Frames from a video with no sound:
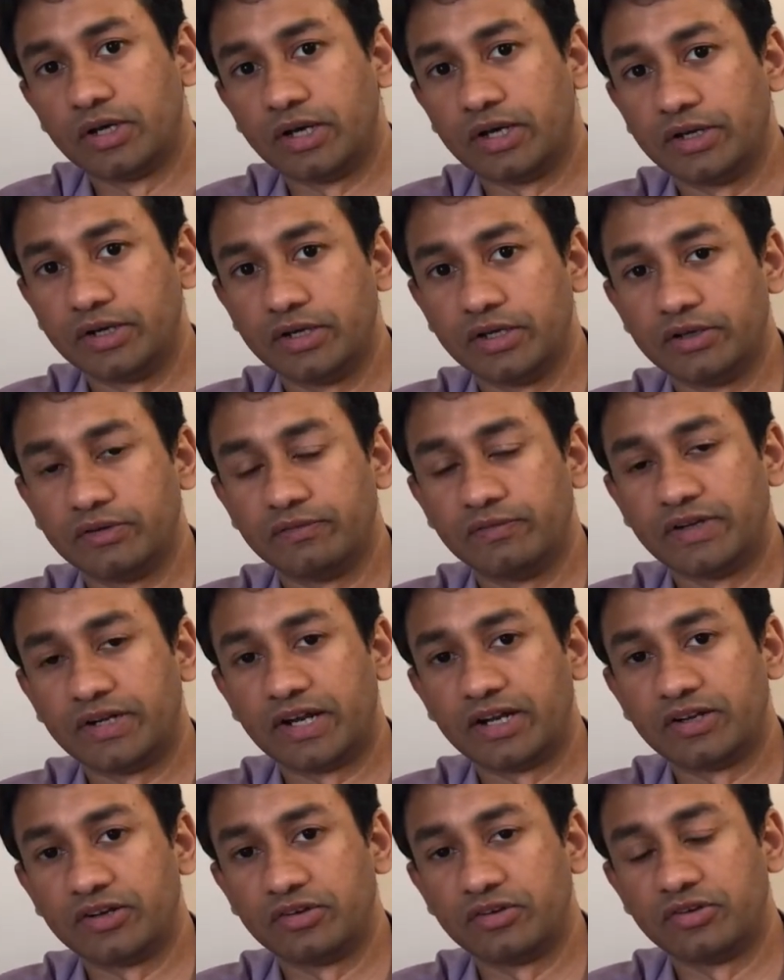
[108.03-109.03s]
and uh, we
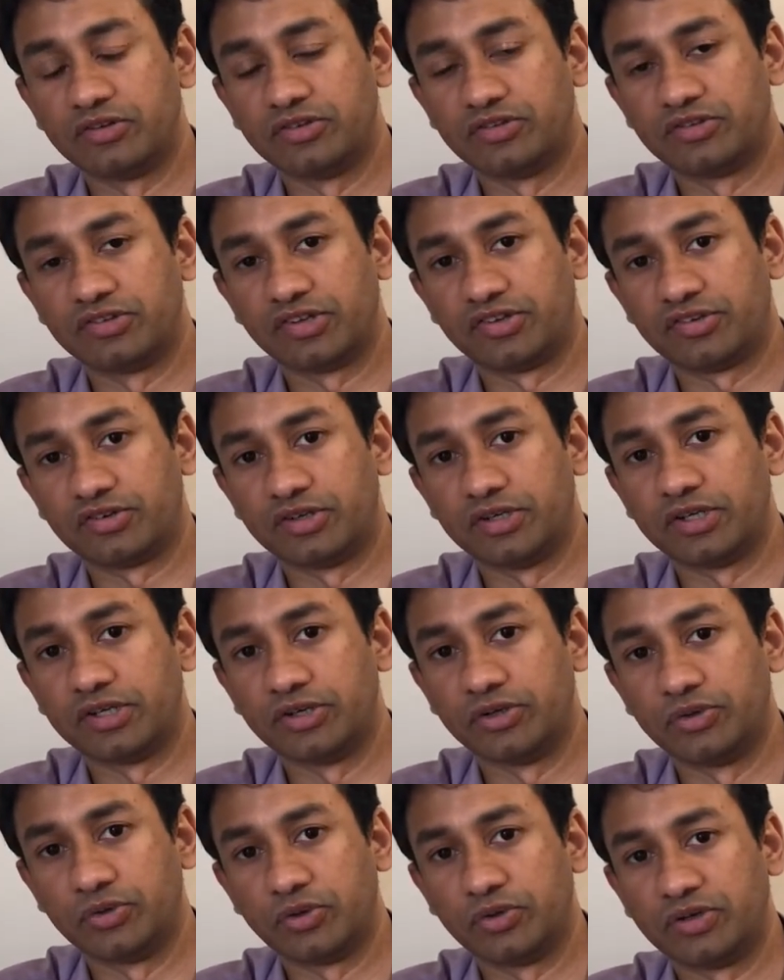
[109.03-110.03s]
can just
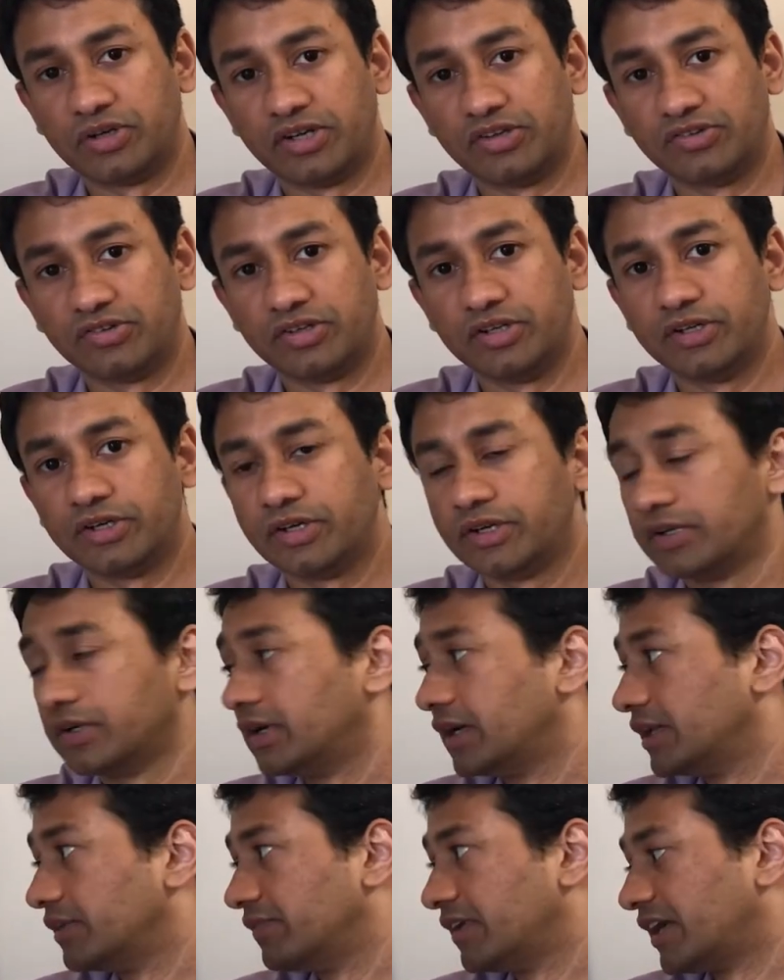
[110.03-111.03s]
uh, don't consider it,
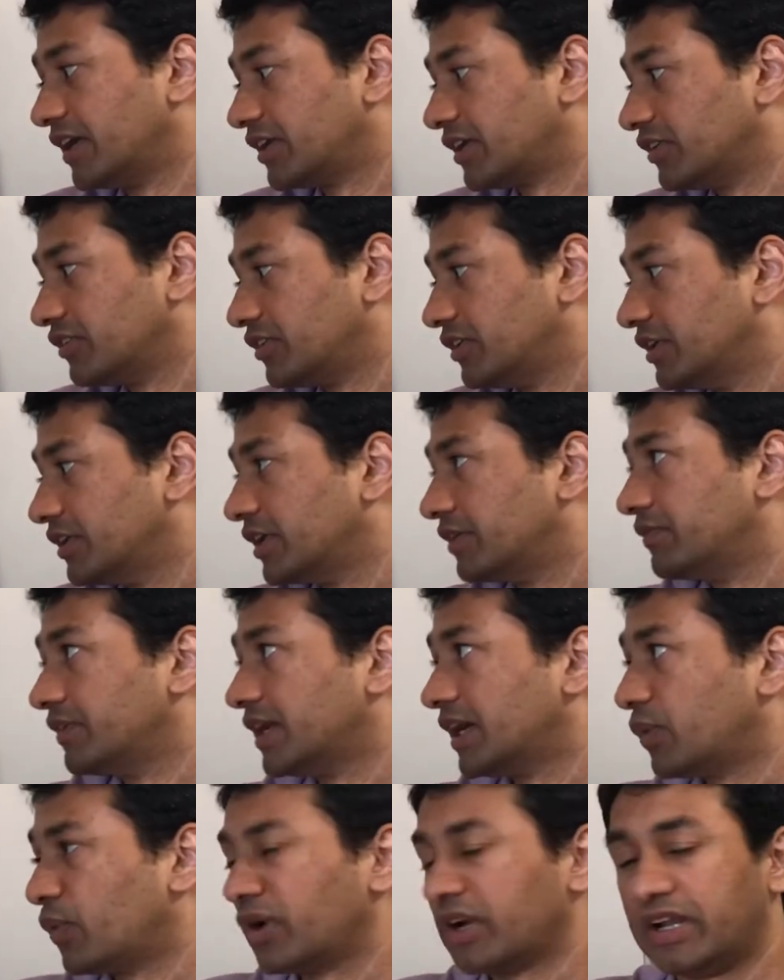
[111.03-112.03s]
and we can consider that we
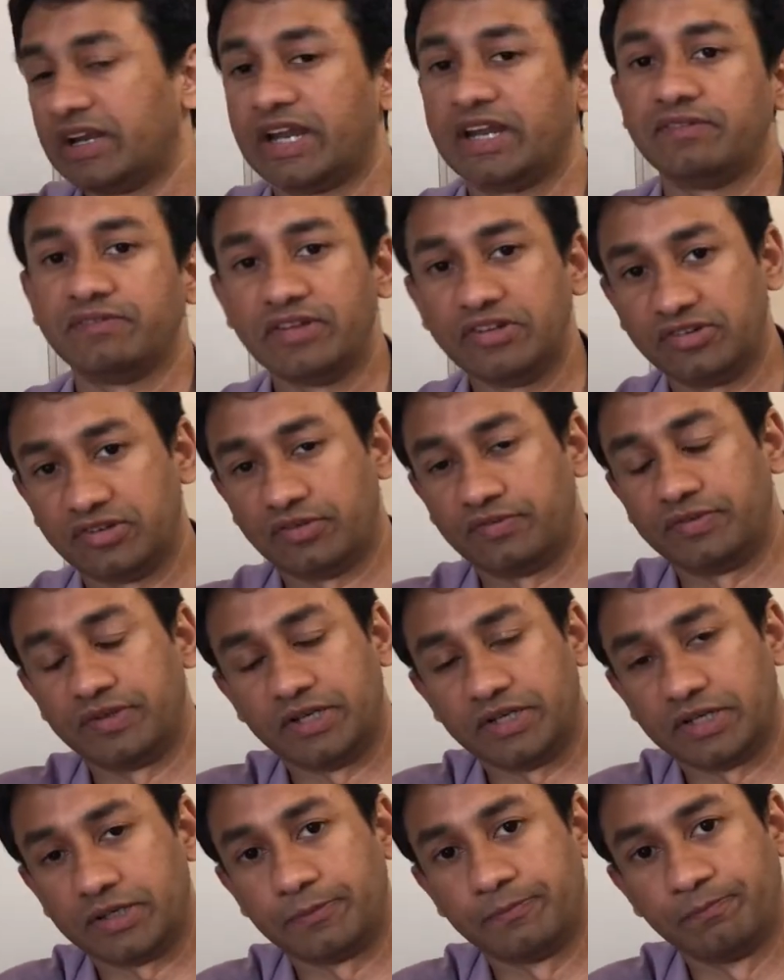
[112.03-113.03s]
have only nine weights of
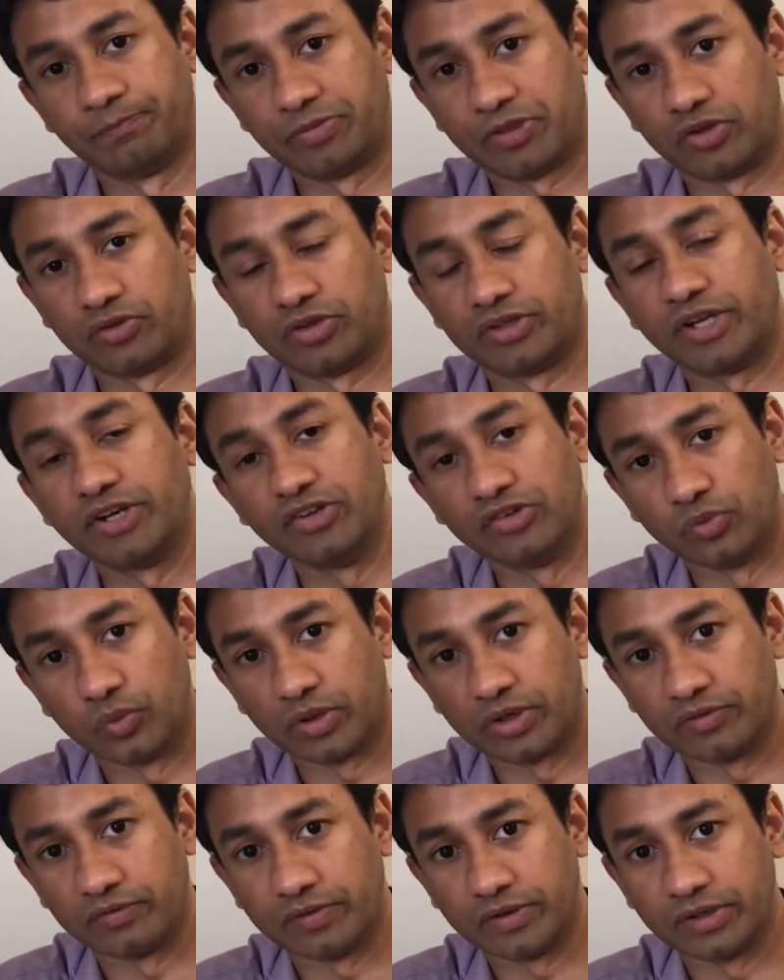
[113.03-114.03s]
data. So that is
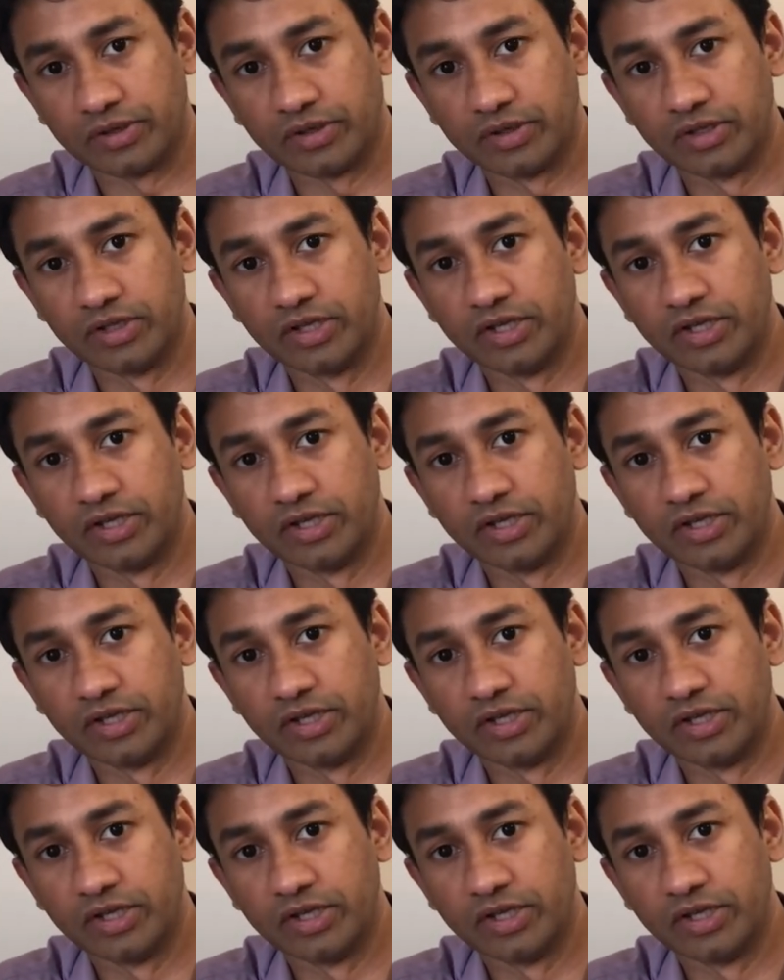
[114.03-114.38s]
one way.